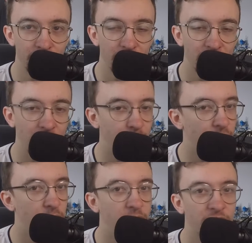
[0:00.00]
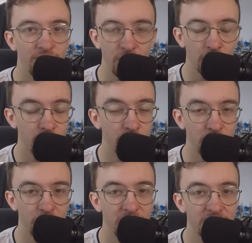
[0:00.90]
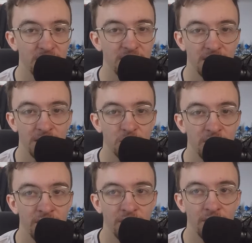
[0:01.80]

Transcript: And Bournemouth have not done much business in this window,